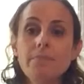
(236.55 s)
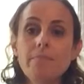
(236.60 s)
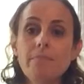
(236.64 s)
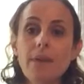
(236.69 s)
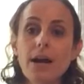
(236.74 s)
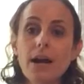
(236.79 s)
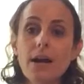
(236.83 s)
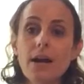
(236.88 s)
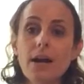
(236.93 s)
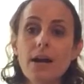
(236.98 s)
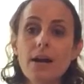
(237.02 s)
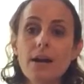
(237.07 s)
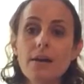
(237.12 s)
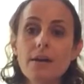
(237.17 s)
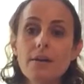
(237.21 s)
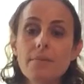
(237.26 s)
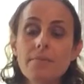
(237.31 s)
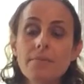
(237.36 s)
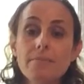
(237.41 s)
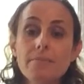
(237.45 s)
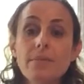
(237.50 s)

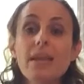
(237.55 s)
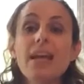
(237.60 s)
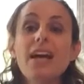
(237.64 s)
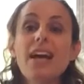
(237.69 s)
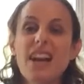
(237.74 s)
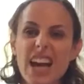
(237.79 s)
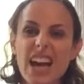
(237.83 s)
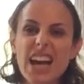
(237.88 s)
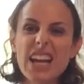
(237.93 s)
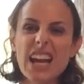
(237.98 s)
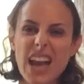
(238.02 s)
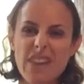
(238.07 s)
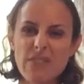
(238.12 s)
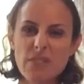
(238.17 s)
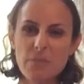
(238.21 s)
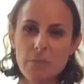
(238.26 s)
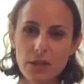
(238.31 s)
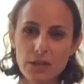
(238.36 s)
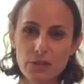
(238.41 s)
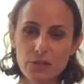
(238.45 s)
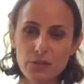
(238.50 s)
bum. I'd have
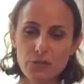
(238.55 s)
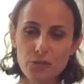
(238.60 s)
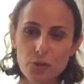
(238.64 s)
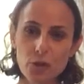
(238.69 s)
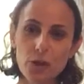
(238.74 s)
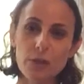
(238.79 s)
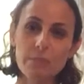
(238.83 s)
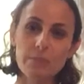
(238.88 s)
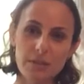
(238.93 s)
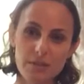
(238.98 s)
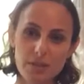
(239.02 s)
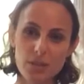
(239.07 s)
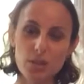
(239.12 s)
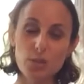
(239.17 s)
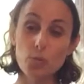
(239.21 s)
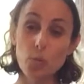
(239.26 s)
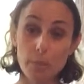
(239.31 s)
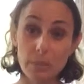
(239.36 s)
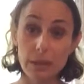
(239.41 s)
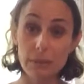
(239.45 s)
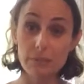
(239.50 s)
them on the floor, but you
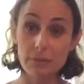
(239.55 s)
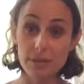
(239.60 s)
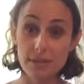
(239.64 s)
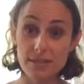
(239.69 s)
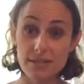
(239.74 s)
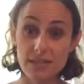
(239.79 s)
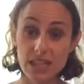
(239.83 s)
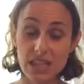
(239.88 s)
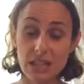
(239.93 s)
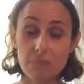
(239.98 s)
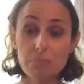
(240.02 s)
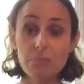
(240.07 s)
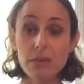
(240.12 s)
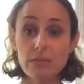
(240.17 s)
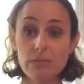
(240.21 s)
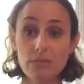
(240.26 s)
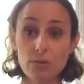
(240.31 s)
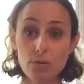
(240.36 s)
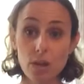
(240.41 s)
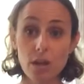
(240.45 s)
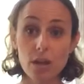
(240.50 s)
won't be able to see them
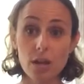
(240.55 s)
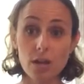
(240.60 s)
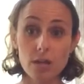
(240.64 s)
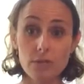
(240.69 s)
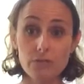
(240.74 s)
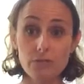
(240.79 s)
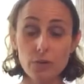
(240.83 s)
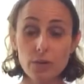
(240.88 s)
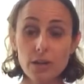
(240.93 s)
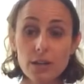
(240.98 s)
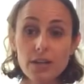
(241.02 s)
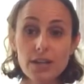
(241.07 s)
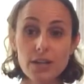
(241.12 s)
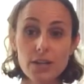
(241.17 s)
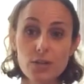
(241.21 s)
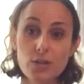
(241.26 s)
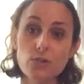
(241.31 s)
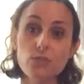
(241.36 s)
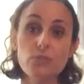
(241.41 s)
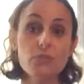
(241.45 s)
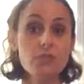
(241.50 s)
if they're not on the floor.
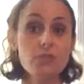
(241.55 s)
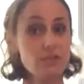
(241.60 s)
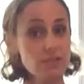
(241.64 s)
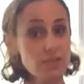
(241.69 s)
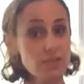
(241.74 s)
So for the